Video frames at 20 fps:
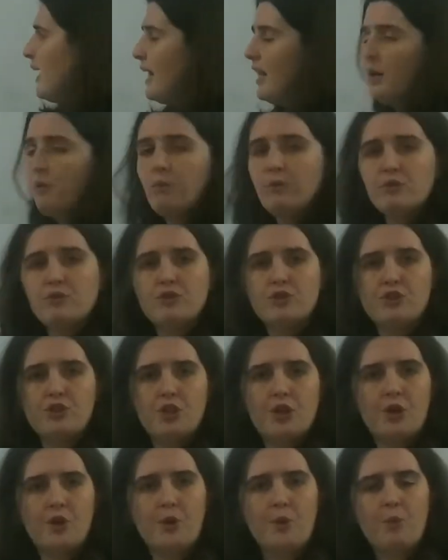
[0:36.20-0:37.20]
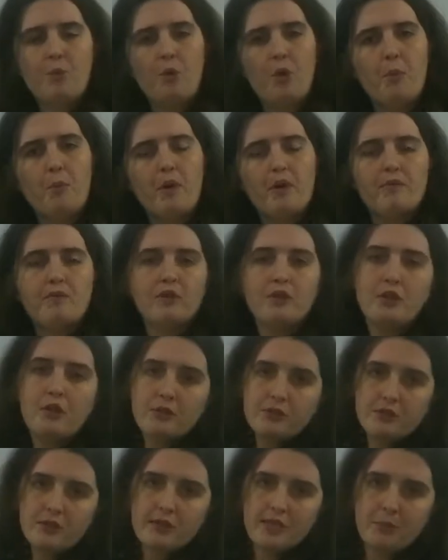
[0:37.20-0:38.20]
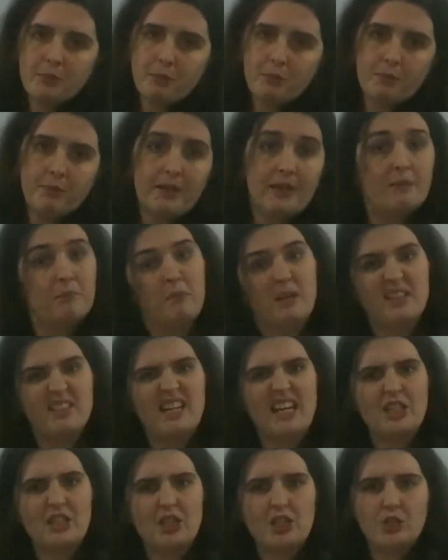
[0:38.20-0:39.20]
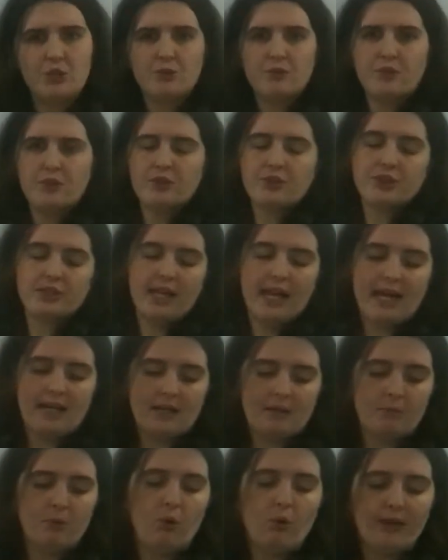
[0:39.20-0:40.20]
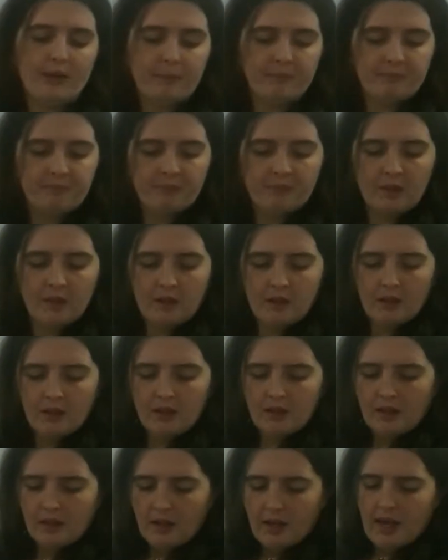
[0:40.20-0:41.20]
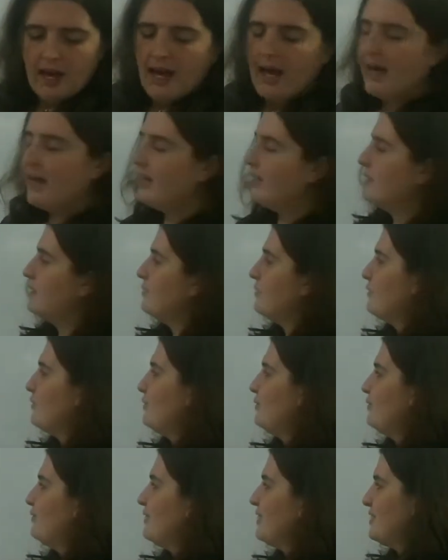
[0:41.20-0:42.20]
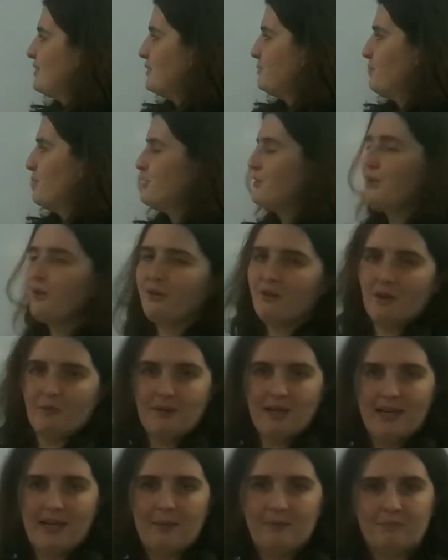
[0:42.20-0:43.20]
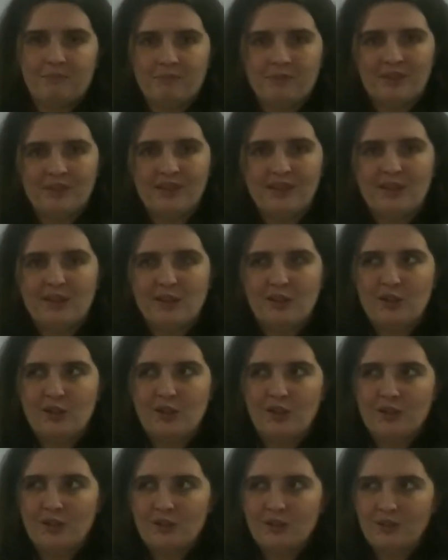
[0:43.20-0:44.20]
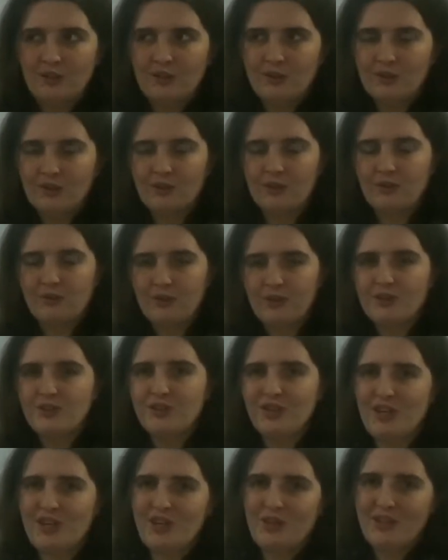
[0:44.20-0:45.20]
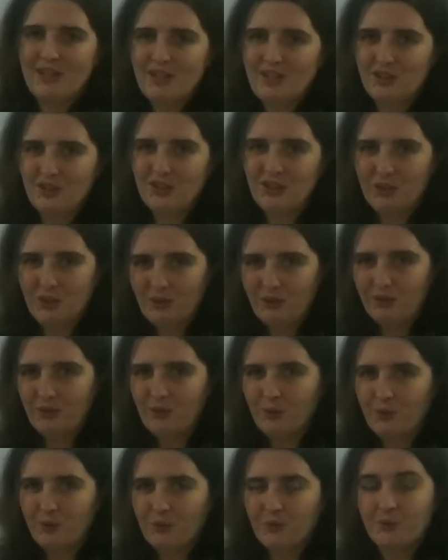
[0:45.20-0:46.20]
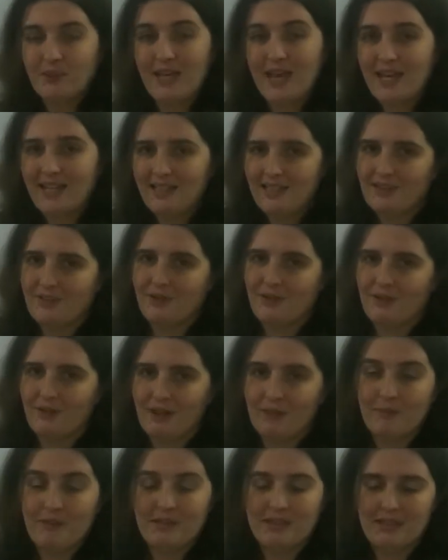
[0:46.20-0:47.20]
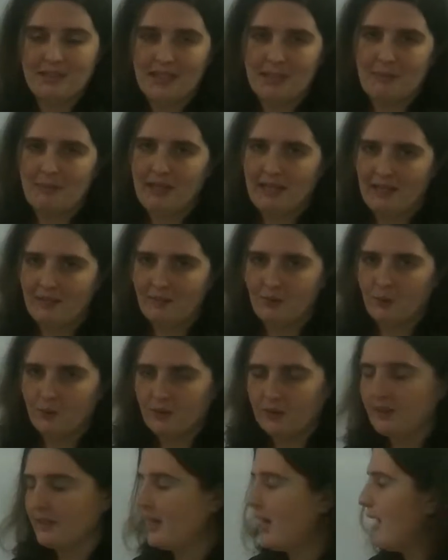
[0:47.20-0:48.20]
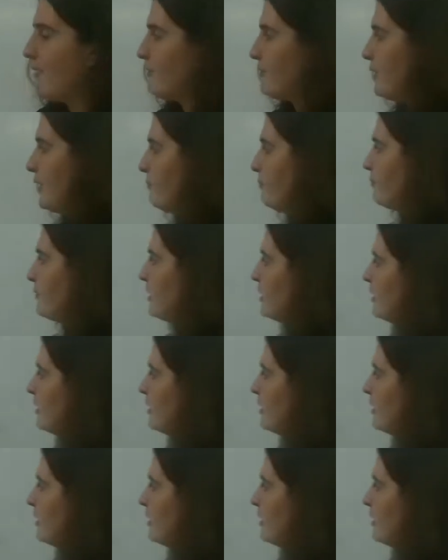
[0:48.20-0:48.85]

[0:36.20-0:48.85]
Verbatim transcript: And I want to know what my velocity will be, my tangential velocity at any point. And this is my diagram here. So the first thing you need to do, of course, with any diagram is to label any forces that you have on it.